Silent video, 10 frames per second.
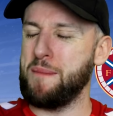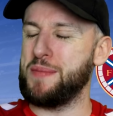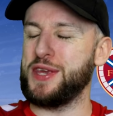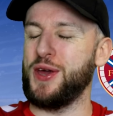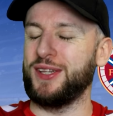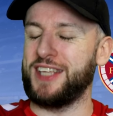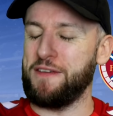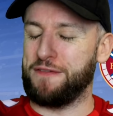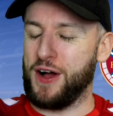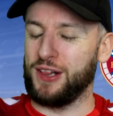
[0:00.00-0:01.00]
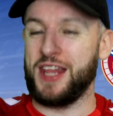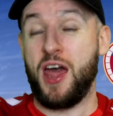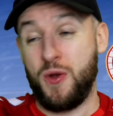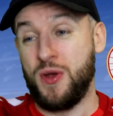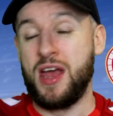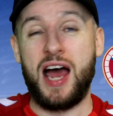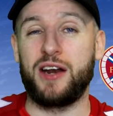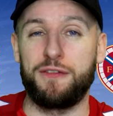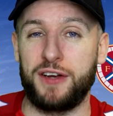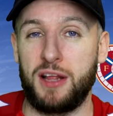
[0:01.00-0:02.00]
Beautiful. Now, I
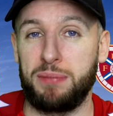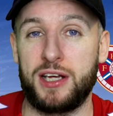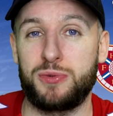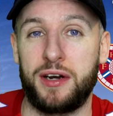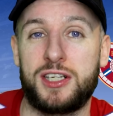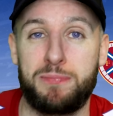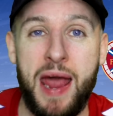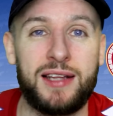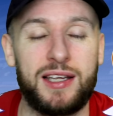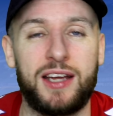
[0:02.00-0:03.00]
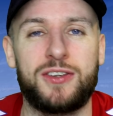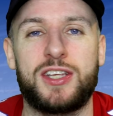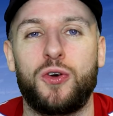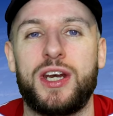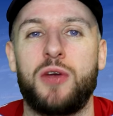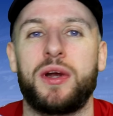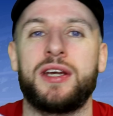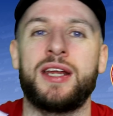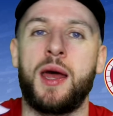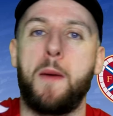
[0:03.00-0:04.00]
don't think the players were expecting it because they got nowhere
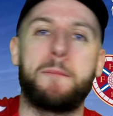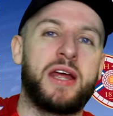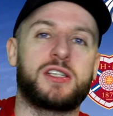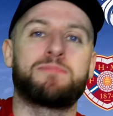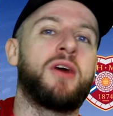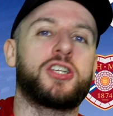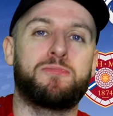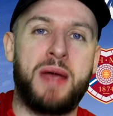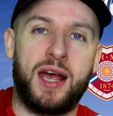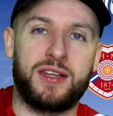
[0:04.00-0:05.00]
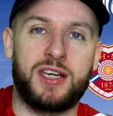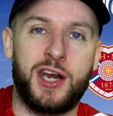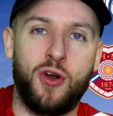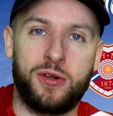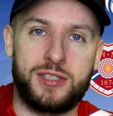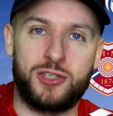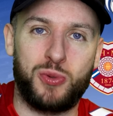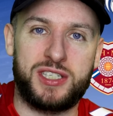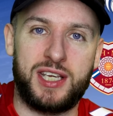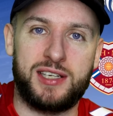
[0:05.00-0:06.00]
near it, but it's much better than the nonsense
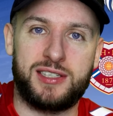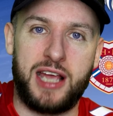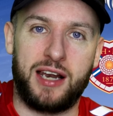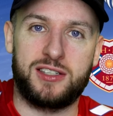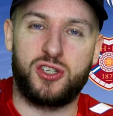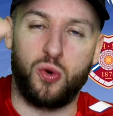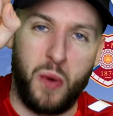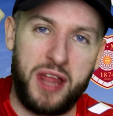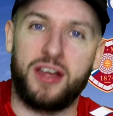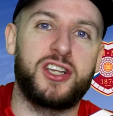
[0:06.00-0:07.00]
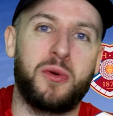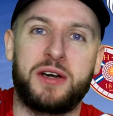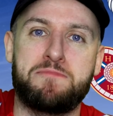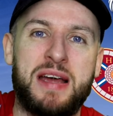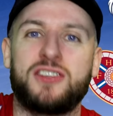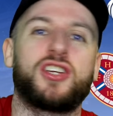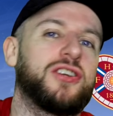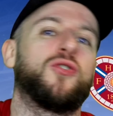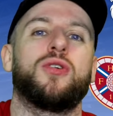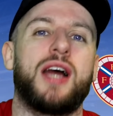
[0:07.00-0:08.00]
we see, Sterling. So whether you are mince or
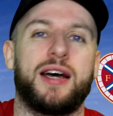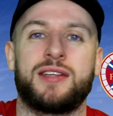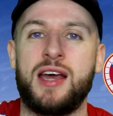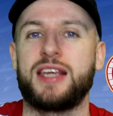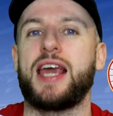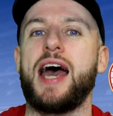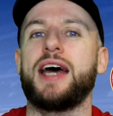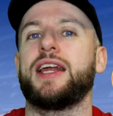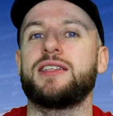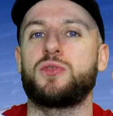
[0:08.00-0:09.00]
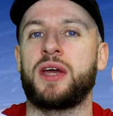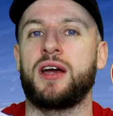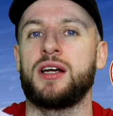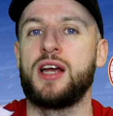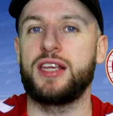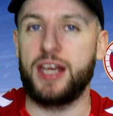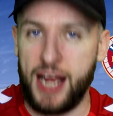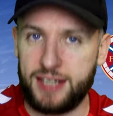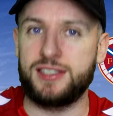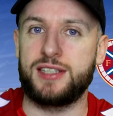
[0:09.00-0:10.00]
no, lad, you hit an in-swinger, you're
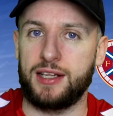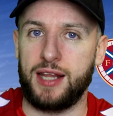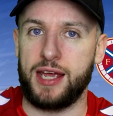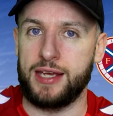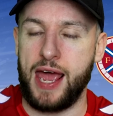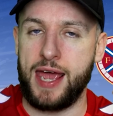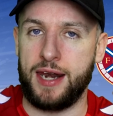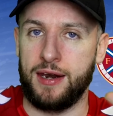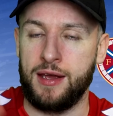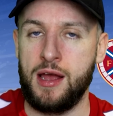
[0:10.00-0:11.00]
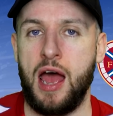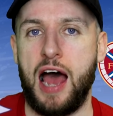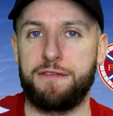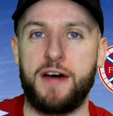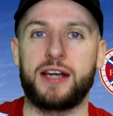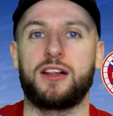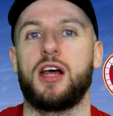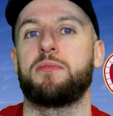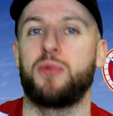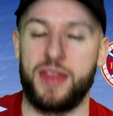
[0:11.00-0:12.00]
instantly in a fan
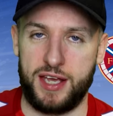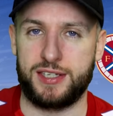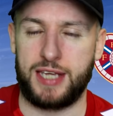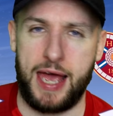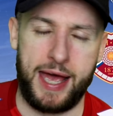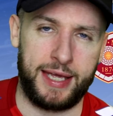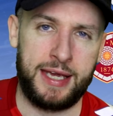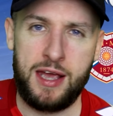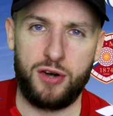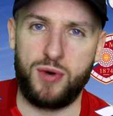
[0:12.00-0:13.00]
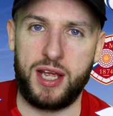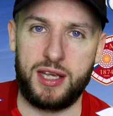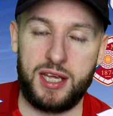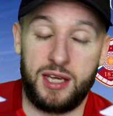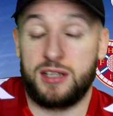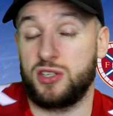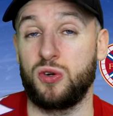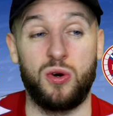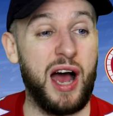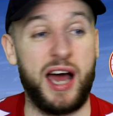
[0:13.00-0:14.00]
club with this guy right here.
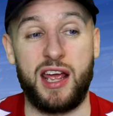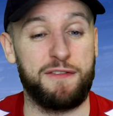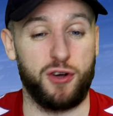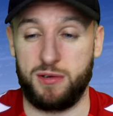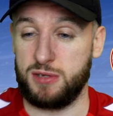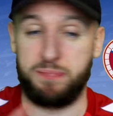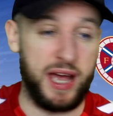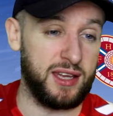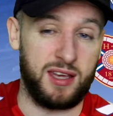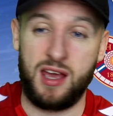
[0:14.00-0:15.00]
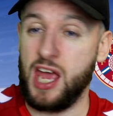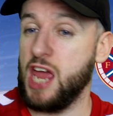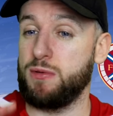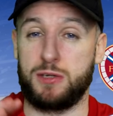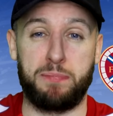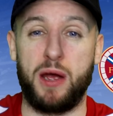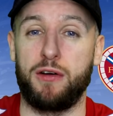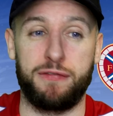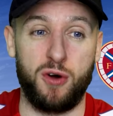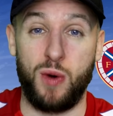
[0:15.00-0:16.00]
So aye, I thought he was big, he was
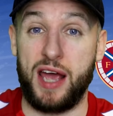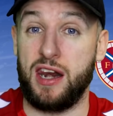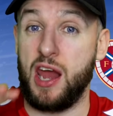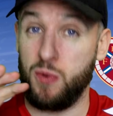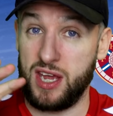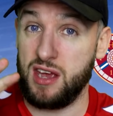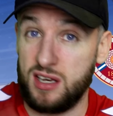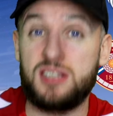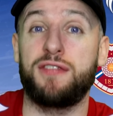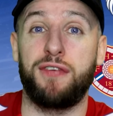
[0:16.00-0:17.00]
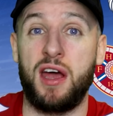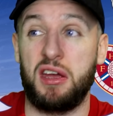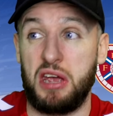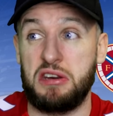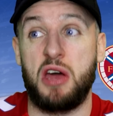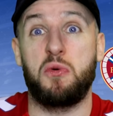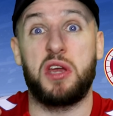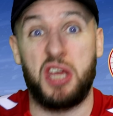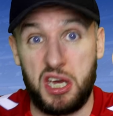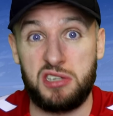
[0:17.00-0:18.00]
powerful, and now he is fit, and now
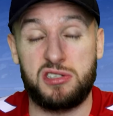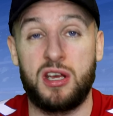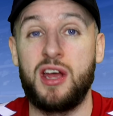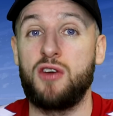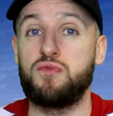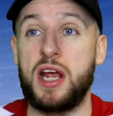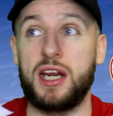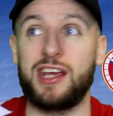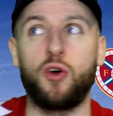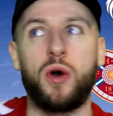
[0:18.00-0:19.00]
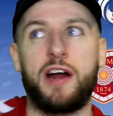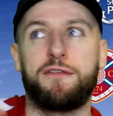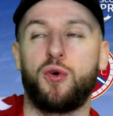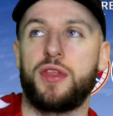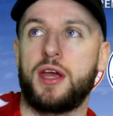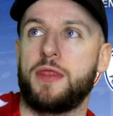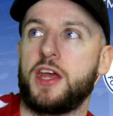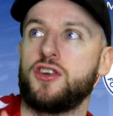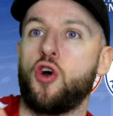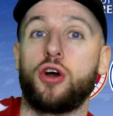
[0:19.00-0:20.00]
he is ready to go. And I thought
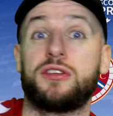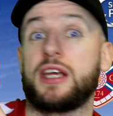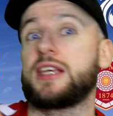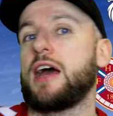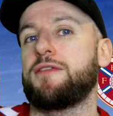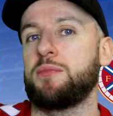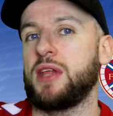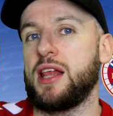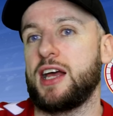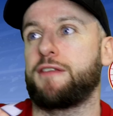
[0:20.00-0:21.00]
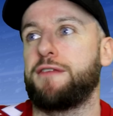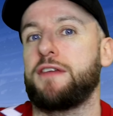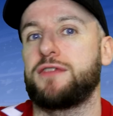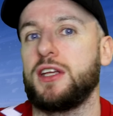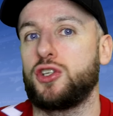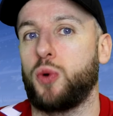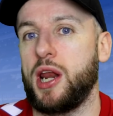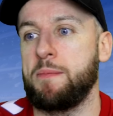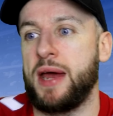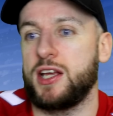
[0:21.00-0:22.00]
the nod to give him the last
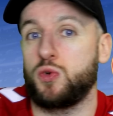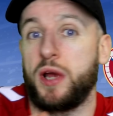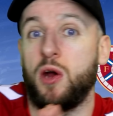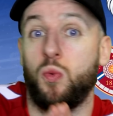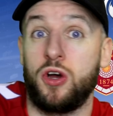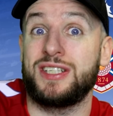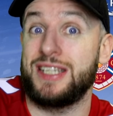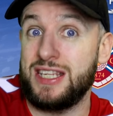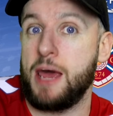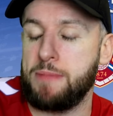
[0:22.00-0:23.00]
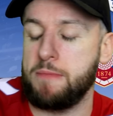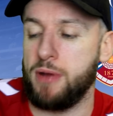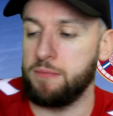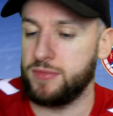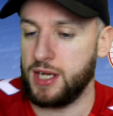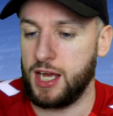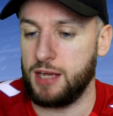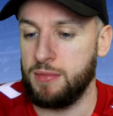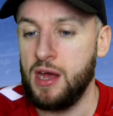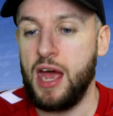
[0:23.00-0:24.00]
15-20 minutes, where it was nippy bum
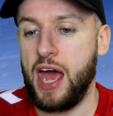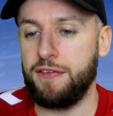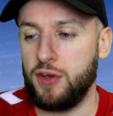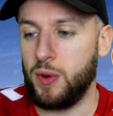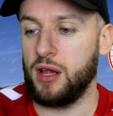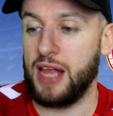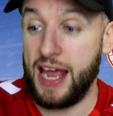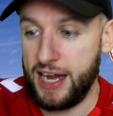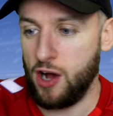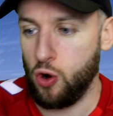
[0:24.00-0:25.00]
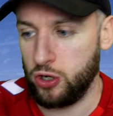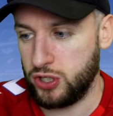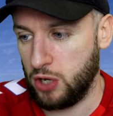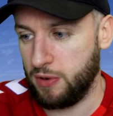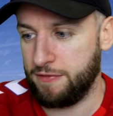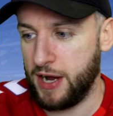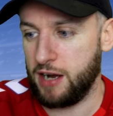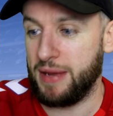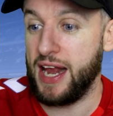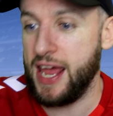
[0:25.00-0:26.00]
time, if you will, in a hostile
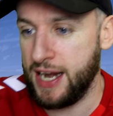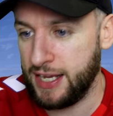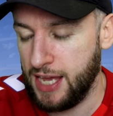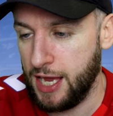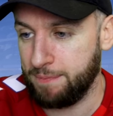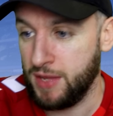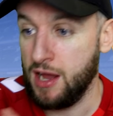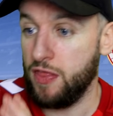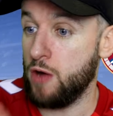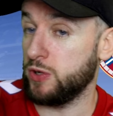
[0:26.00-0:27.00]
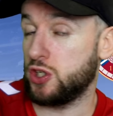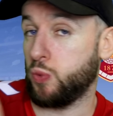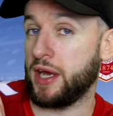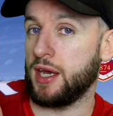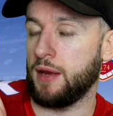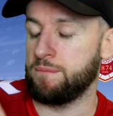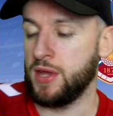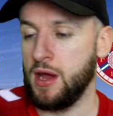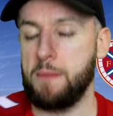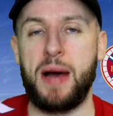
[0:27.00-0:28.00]
environment, in a game that was swinging
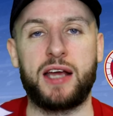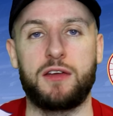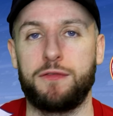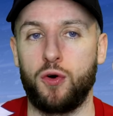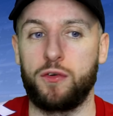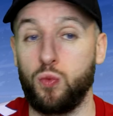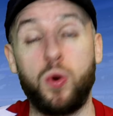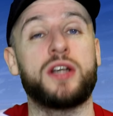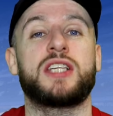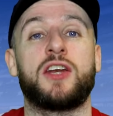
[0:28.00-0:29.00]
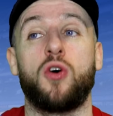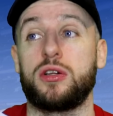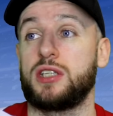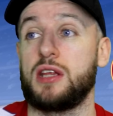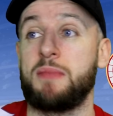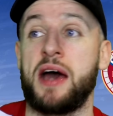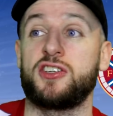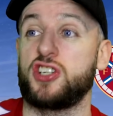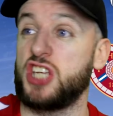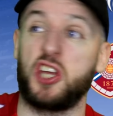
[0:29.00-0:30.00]
back and forth, was a nod to the
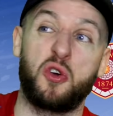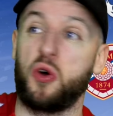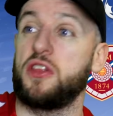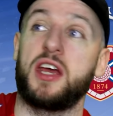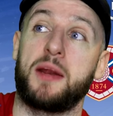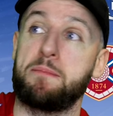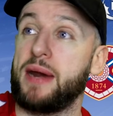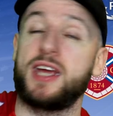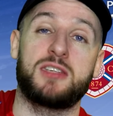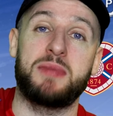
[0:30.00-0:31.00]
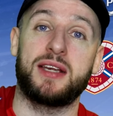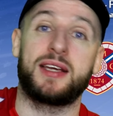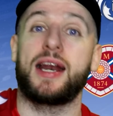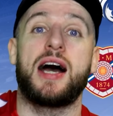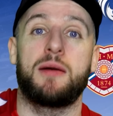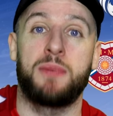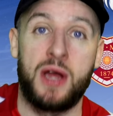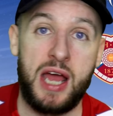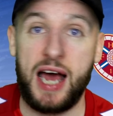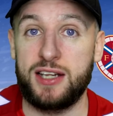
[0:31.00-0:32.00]
manager to say, go out there and impress me and grab
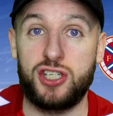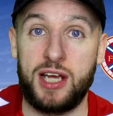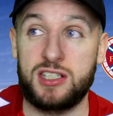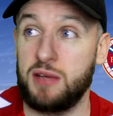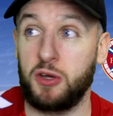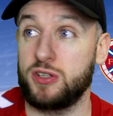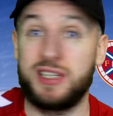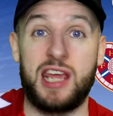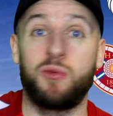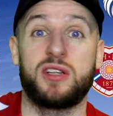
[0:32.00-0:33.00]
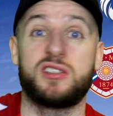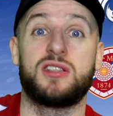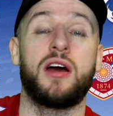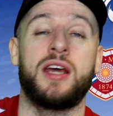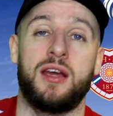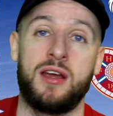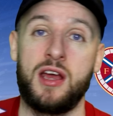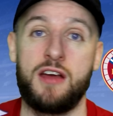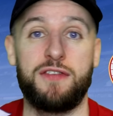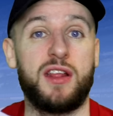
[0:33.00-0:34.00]
a jersey, because no one's done it
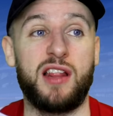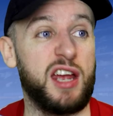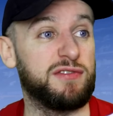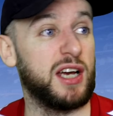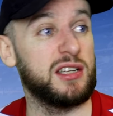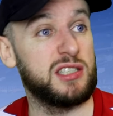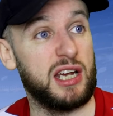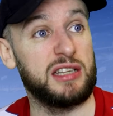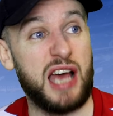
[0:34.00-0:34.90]
for the left-hand side.